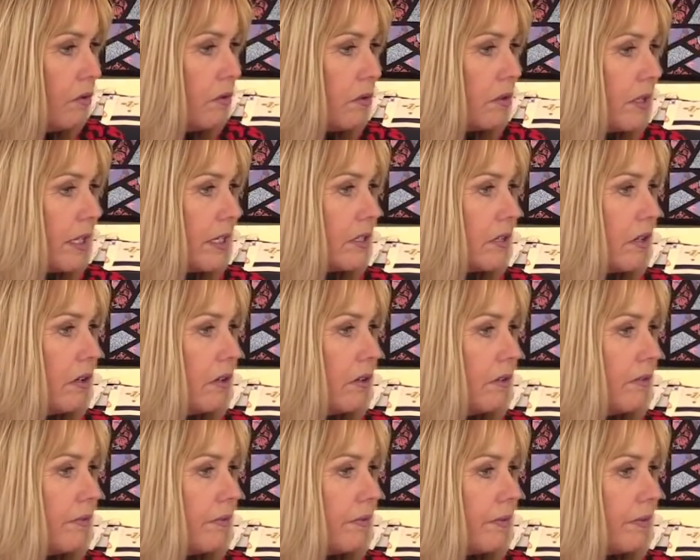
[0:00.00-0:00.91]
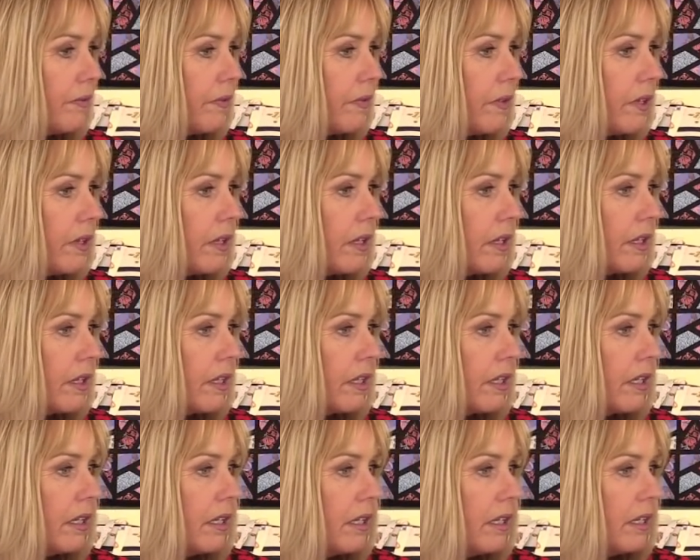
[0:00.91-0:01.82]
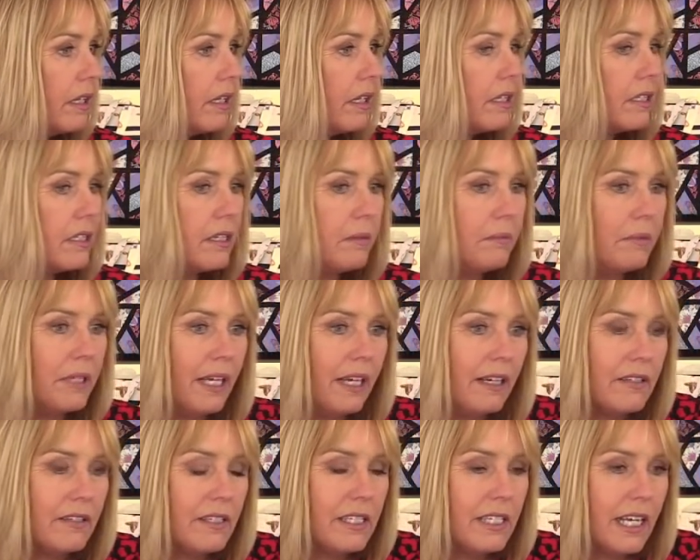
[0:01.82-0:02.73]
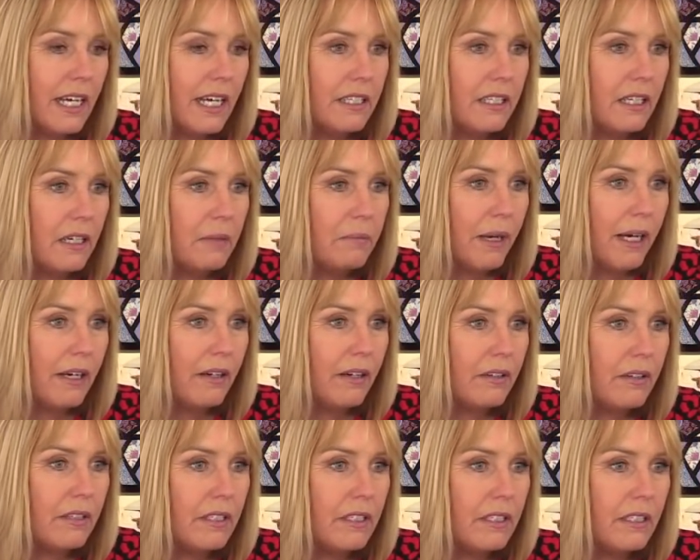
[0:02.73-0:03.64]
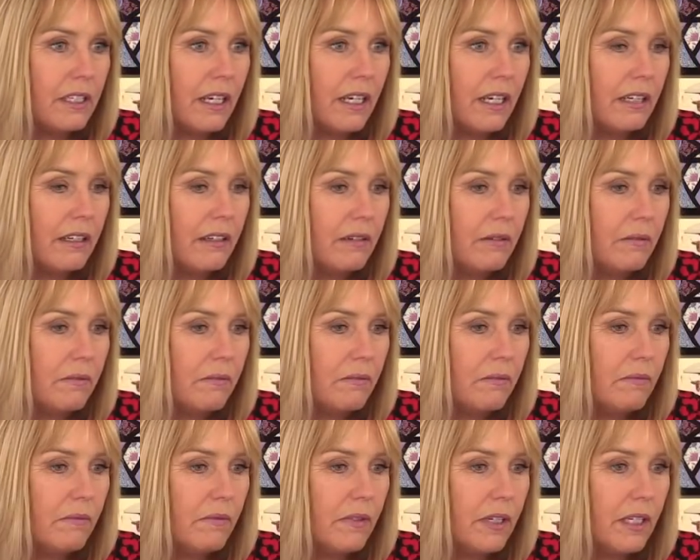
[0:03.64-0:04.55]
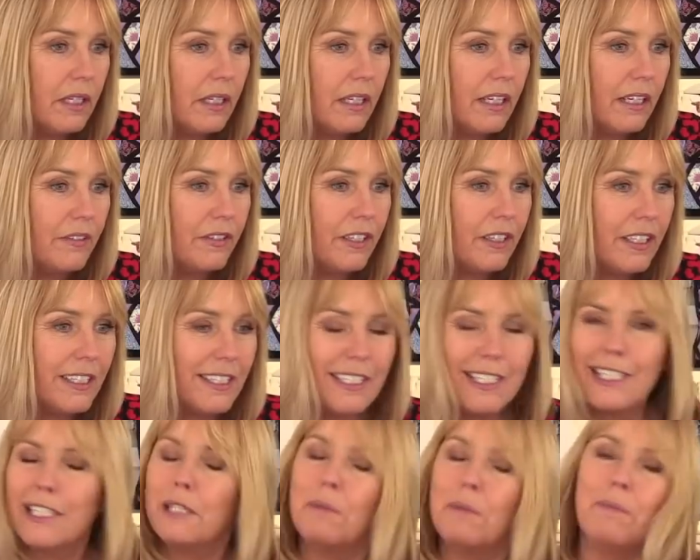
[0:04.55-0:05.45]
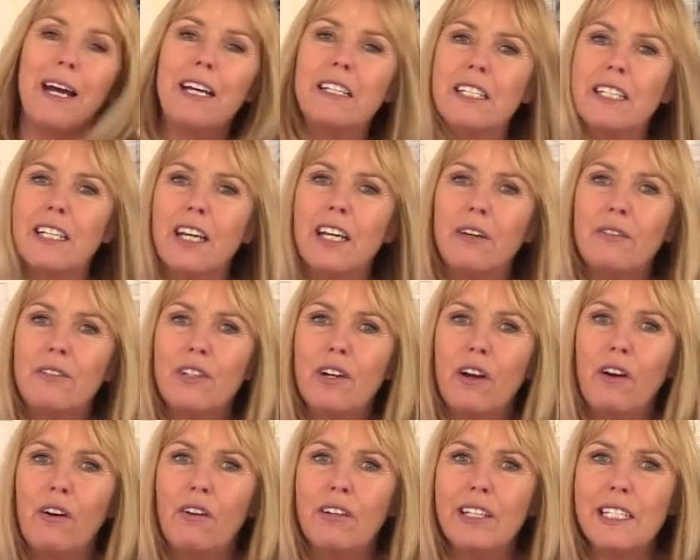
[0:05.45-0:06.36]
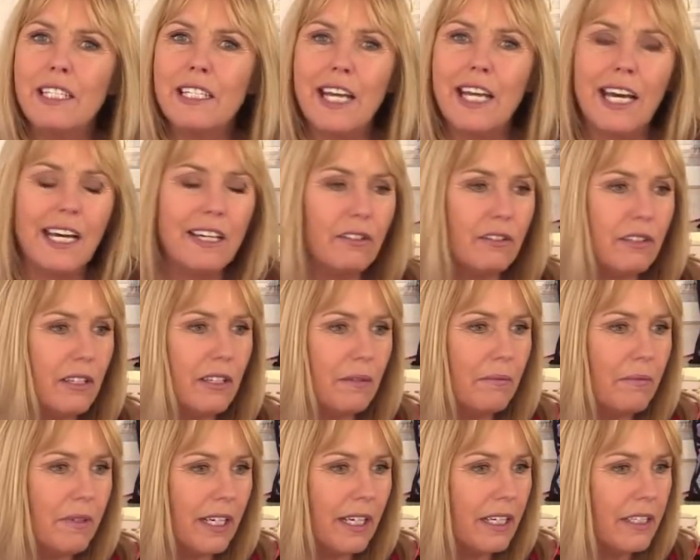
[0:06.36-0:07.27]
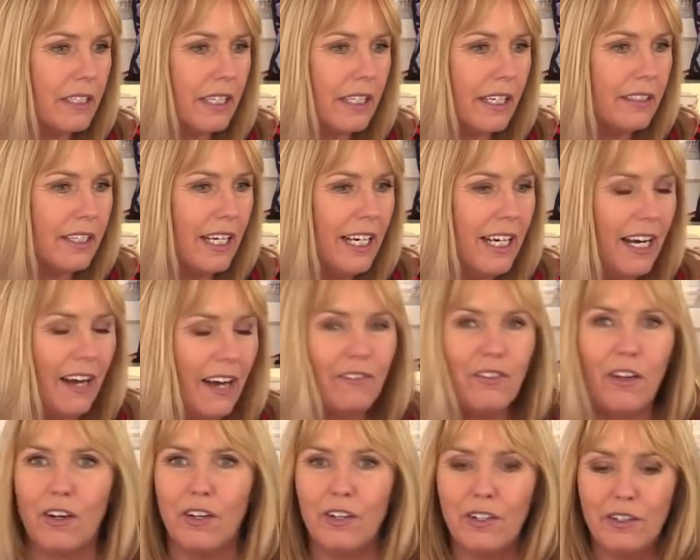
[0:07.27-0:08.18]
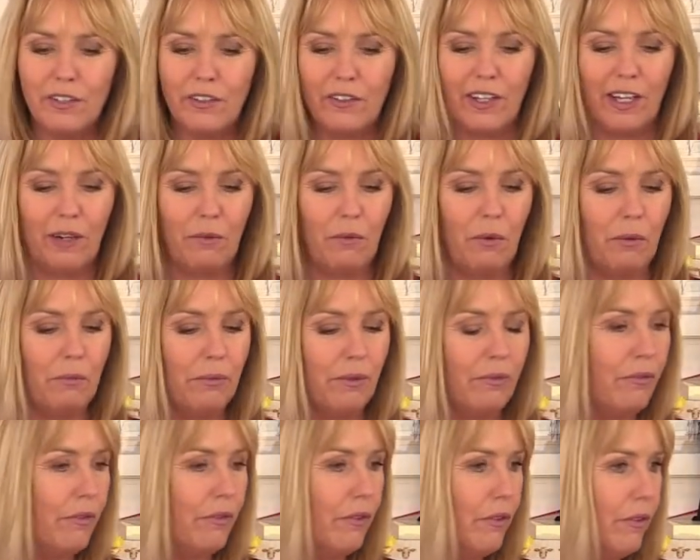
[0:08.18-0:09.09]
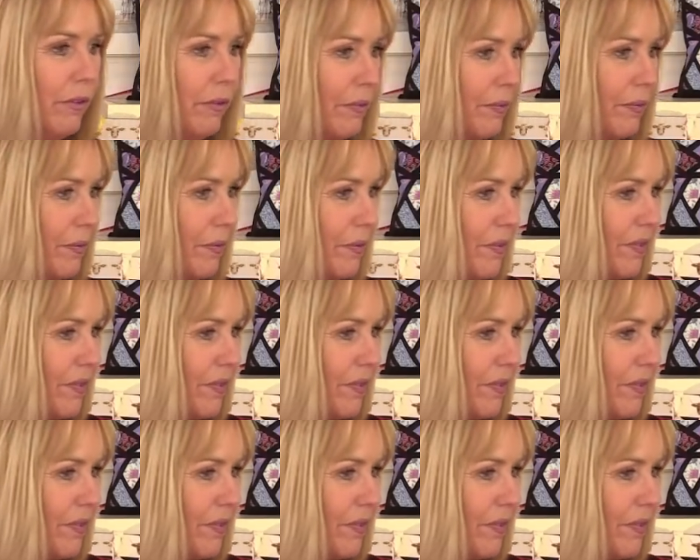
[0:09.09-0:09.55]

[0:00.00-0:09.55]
Oh, that's gone. Somebody else said about if you can see your petticoat, Charlie's dead or something. I don't, not heard of that one before.